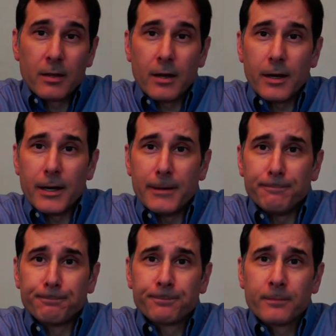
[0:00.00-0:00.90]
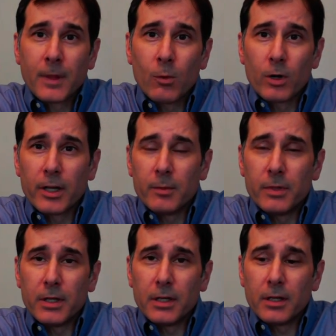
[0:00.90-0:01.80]
We're going to
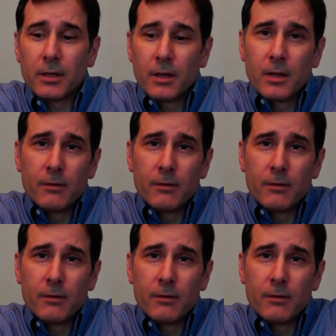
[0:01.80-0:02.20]
be